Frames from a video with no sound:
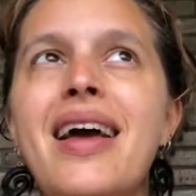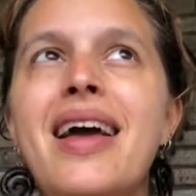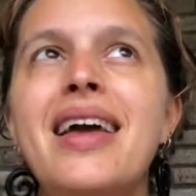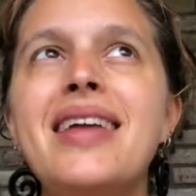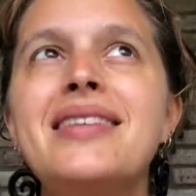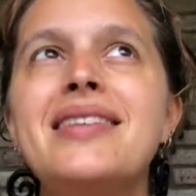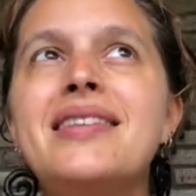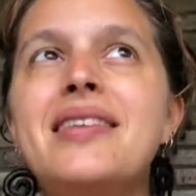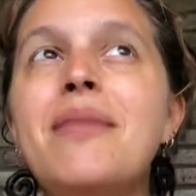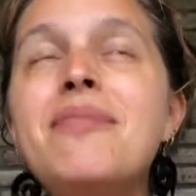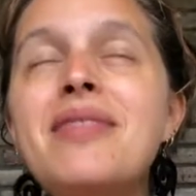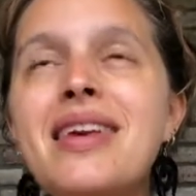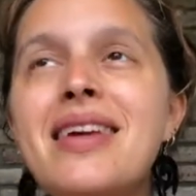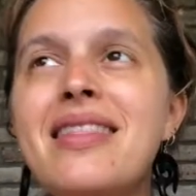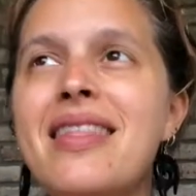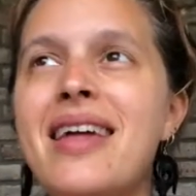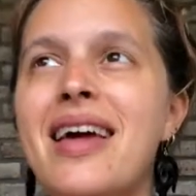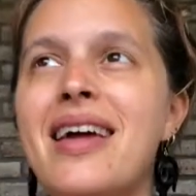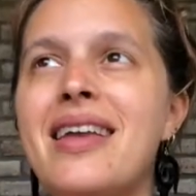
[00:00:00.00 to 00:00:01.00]
it's
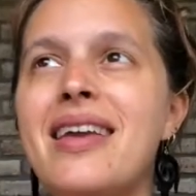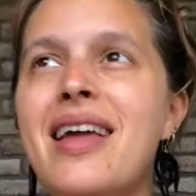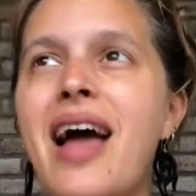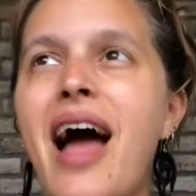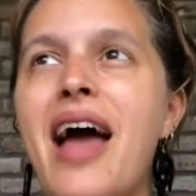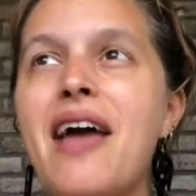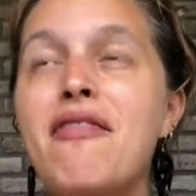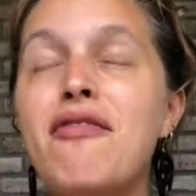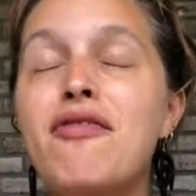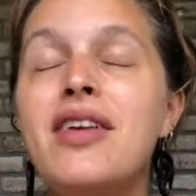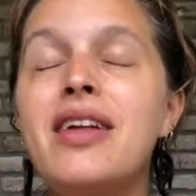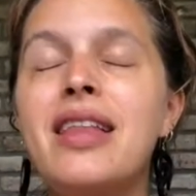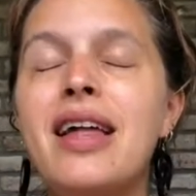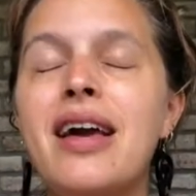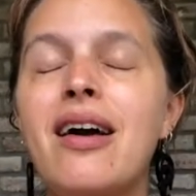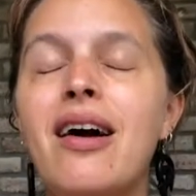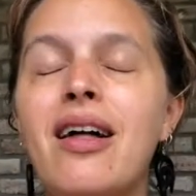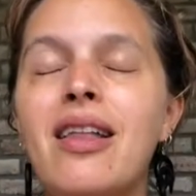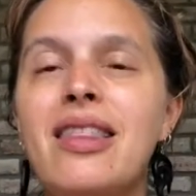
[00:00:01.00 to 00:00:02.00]
something that I feel
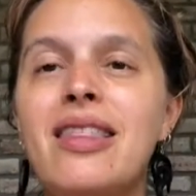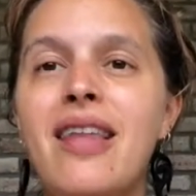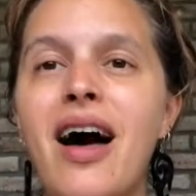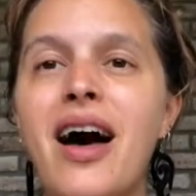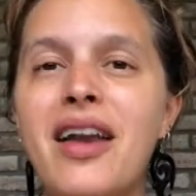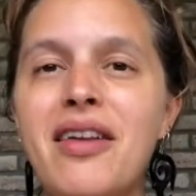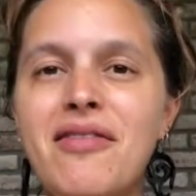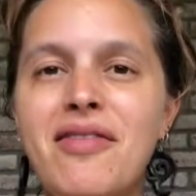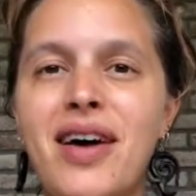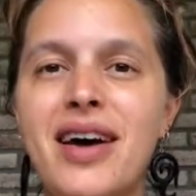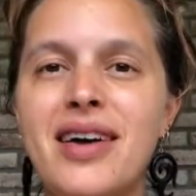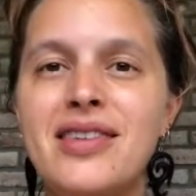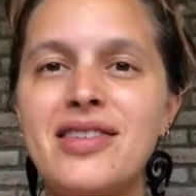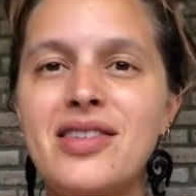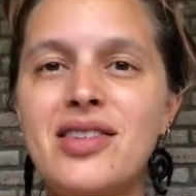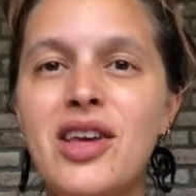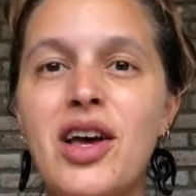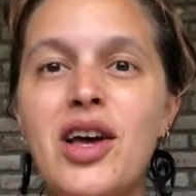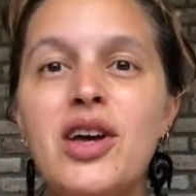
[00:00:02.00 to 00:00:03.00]
like a lot of
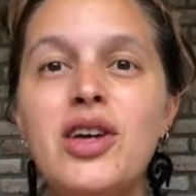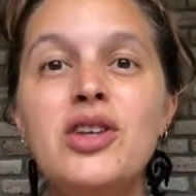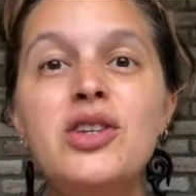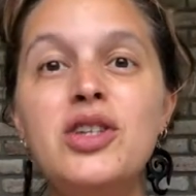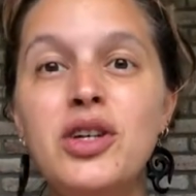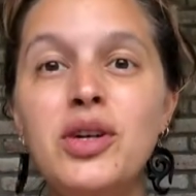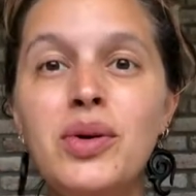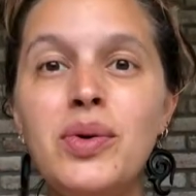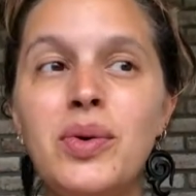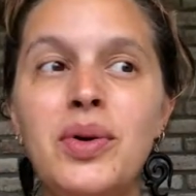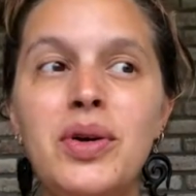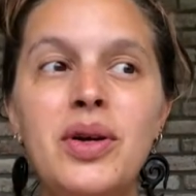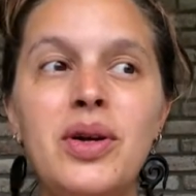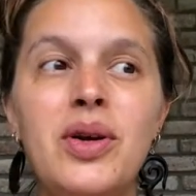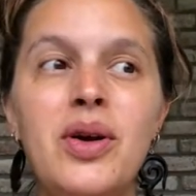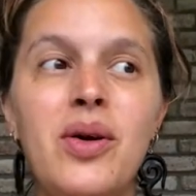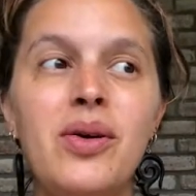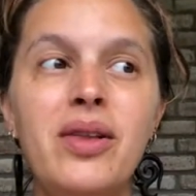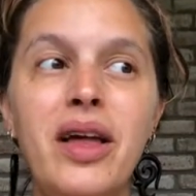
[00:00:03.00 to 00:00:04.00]
us do,
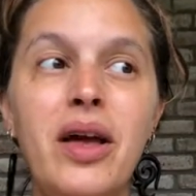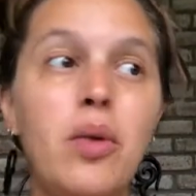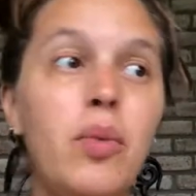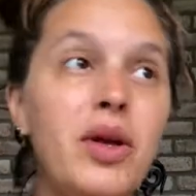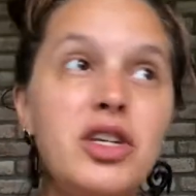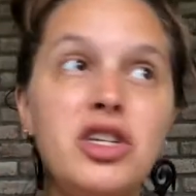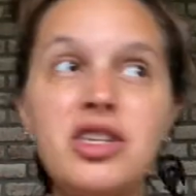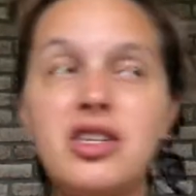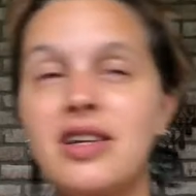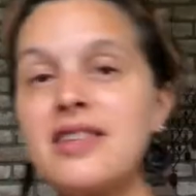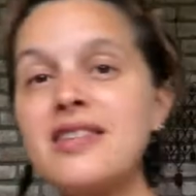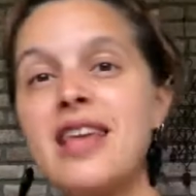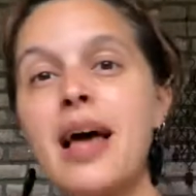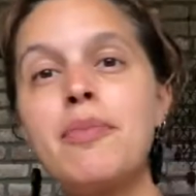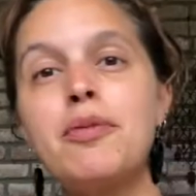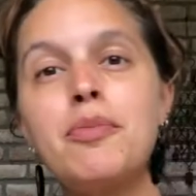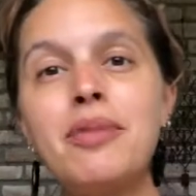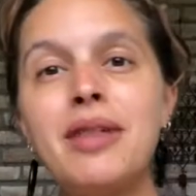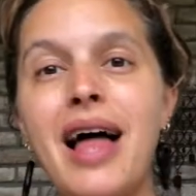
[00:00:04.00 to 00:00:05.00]
like we just
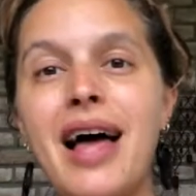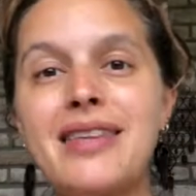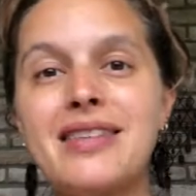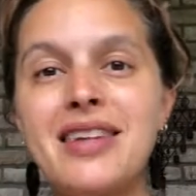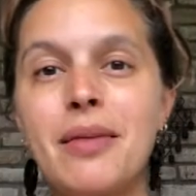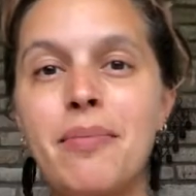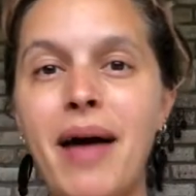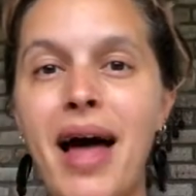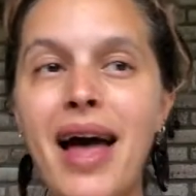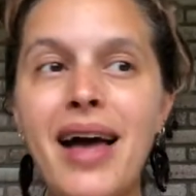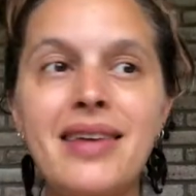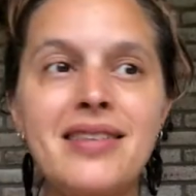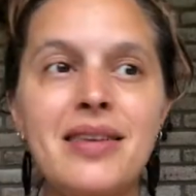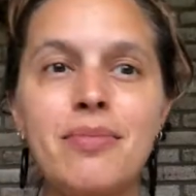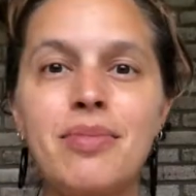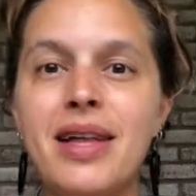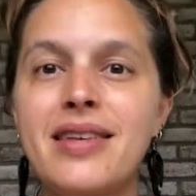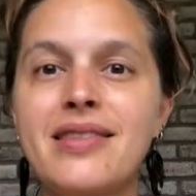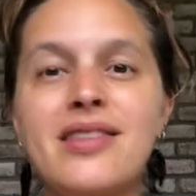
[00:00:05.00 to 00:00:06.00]
accept plastic bags in
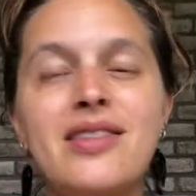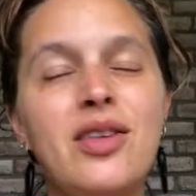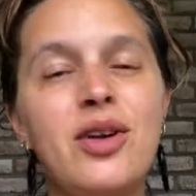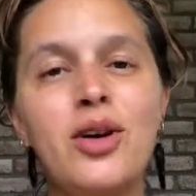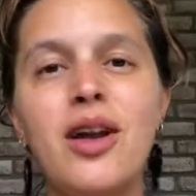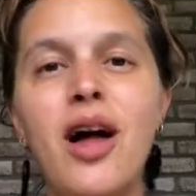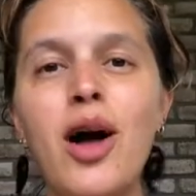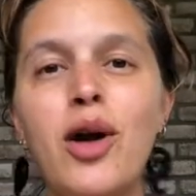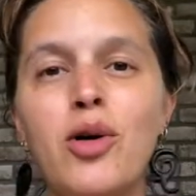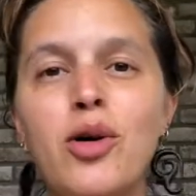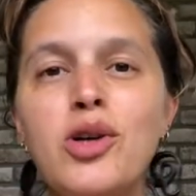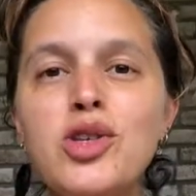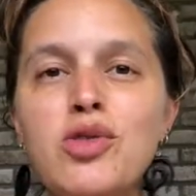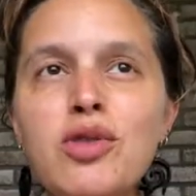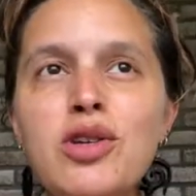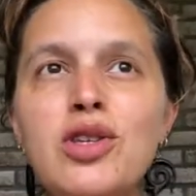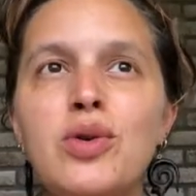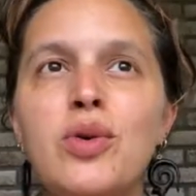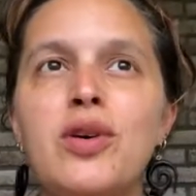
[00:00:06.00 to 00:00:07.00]
places that are not
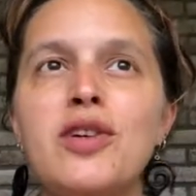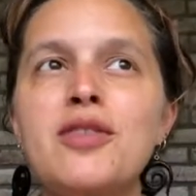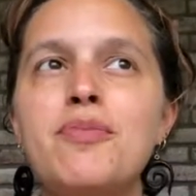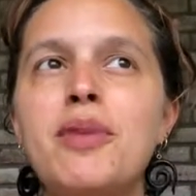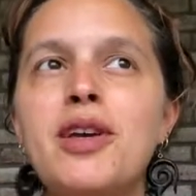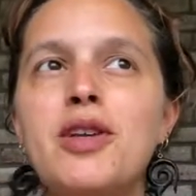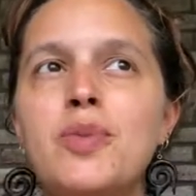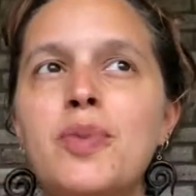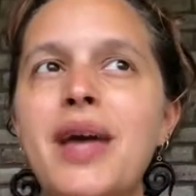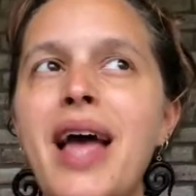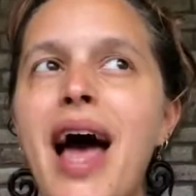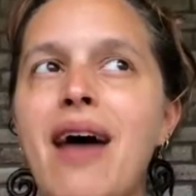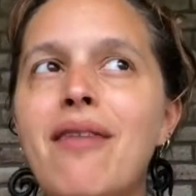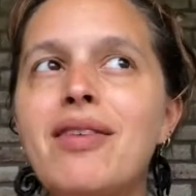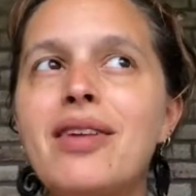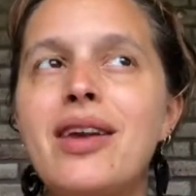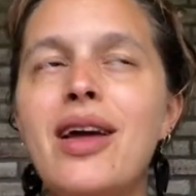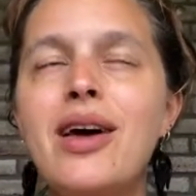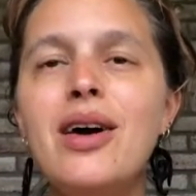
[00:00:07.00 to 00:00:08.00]
grocery stores because we
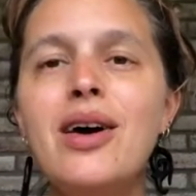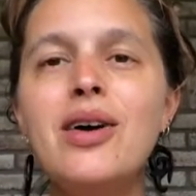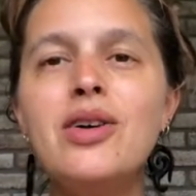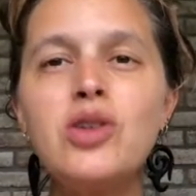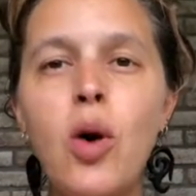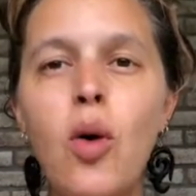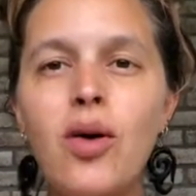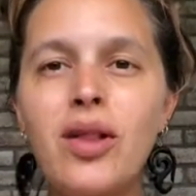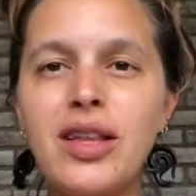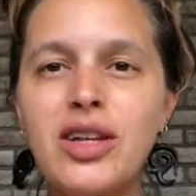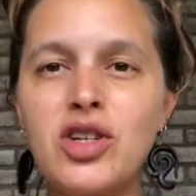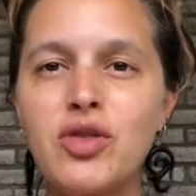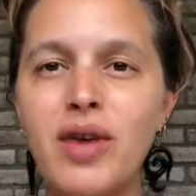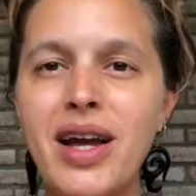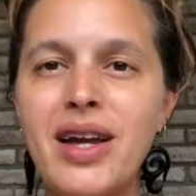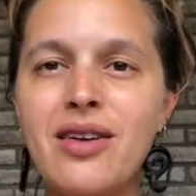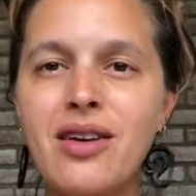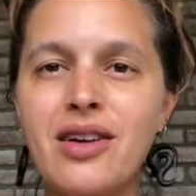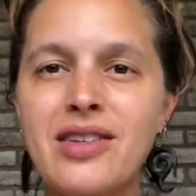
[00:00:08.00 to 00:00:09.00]
haven't totally
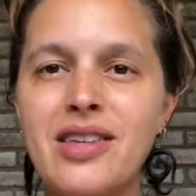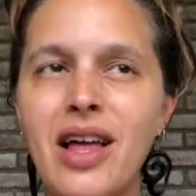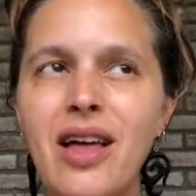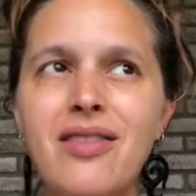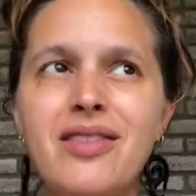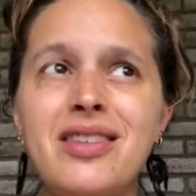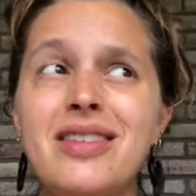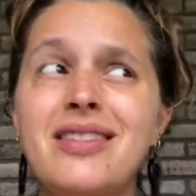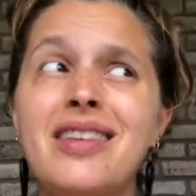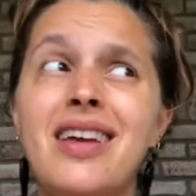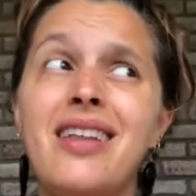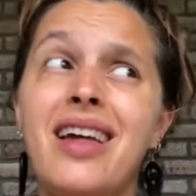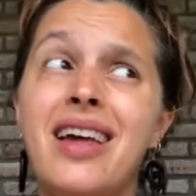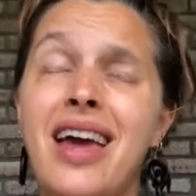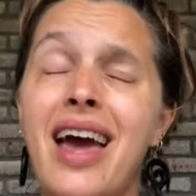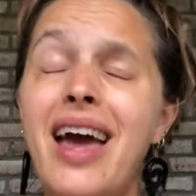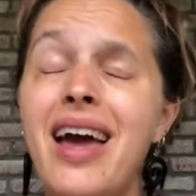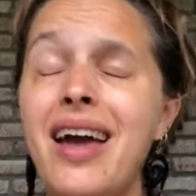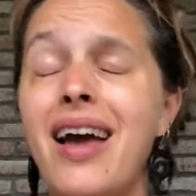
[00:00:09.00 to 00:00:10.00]
trained ourselves to say like,
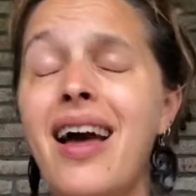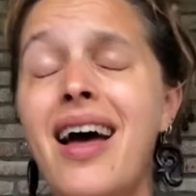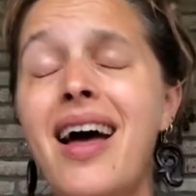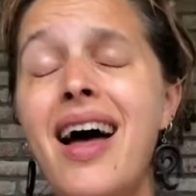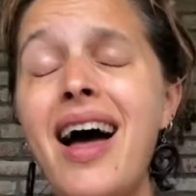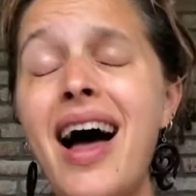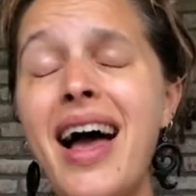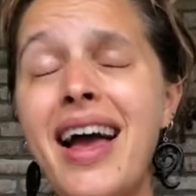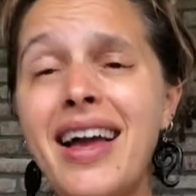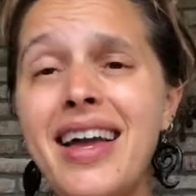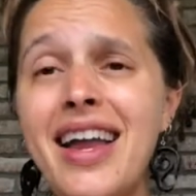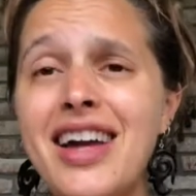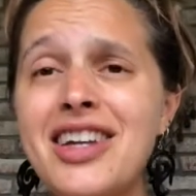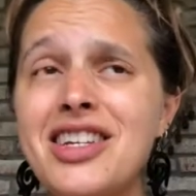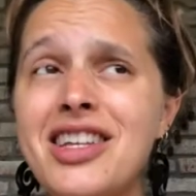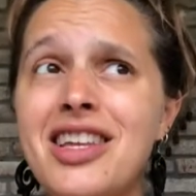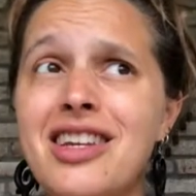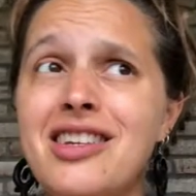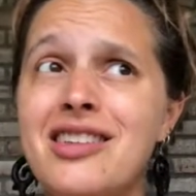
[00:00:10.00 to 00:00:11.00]
hey, I can
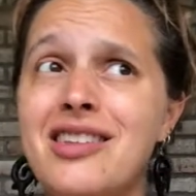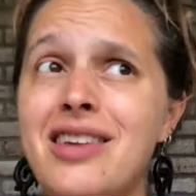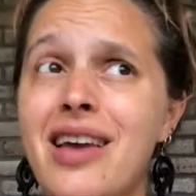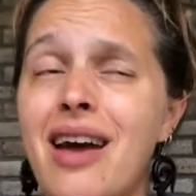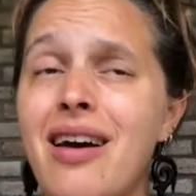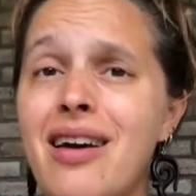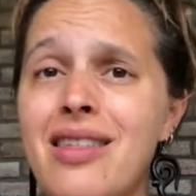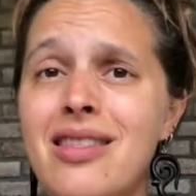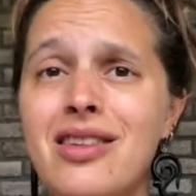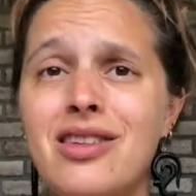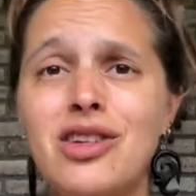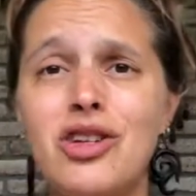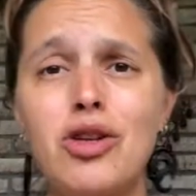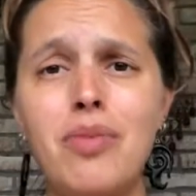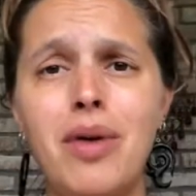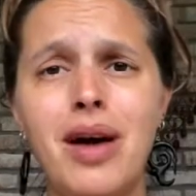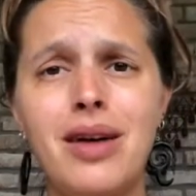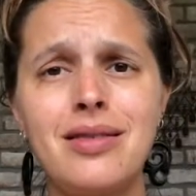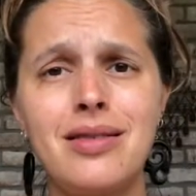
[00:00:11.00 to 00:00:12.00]
actually just carry these shoe
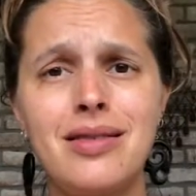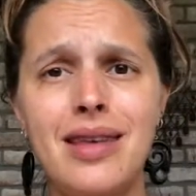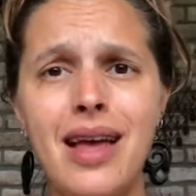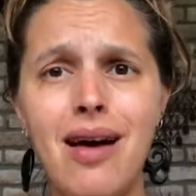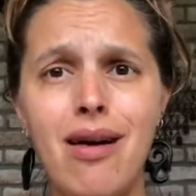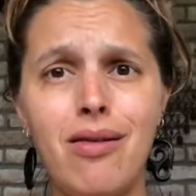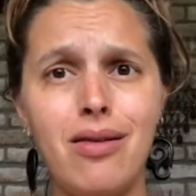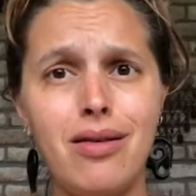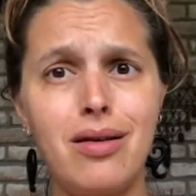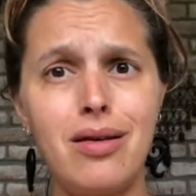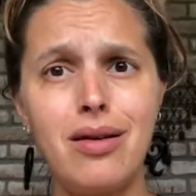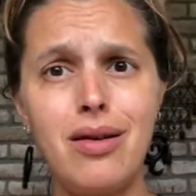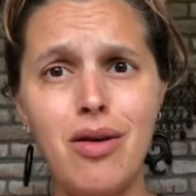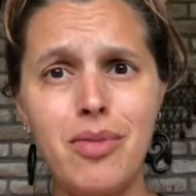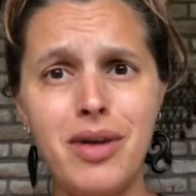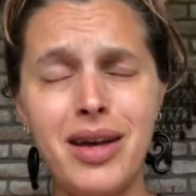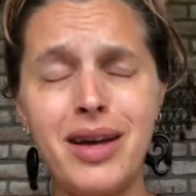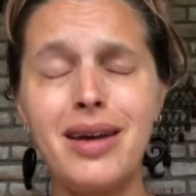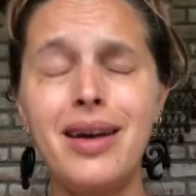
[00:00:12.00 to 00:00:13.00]
boxes out. No
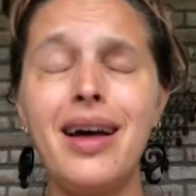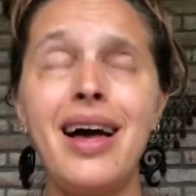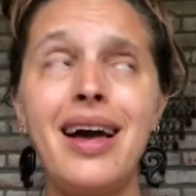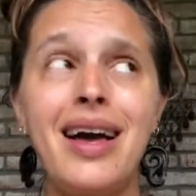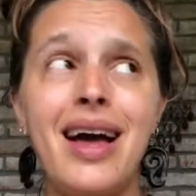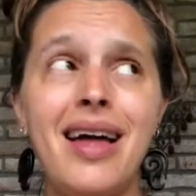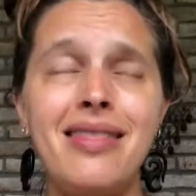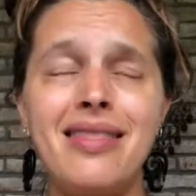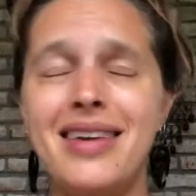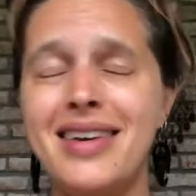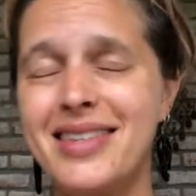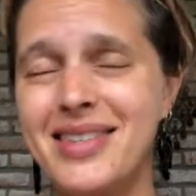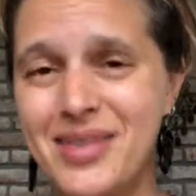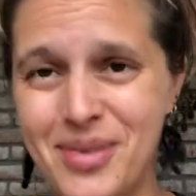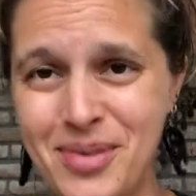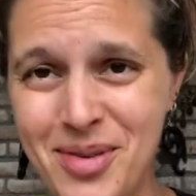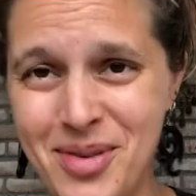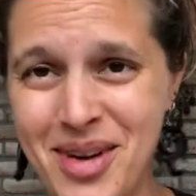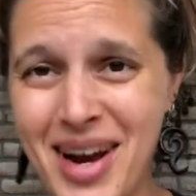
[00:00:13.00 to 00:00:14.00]
big, I got this,
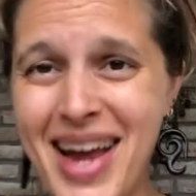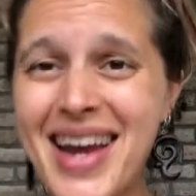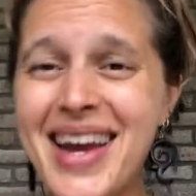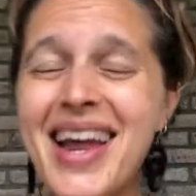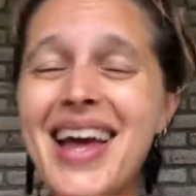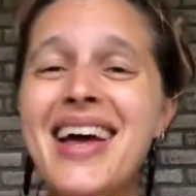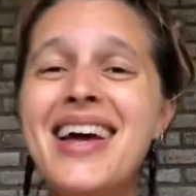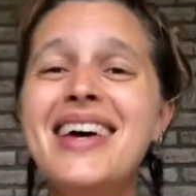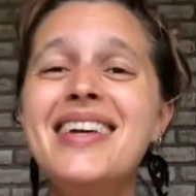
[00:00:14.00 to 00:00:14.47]
right?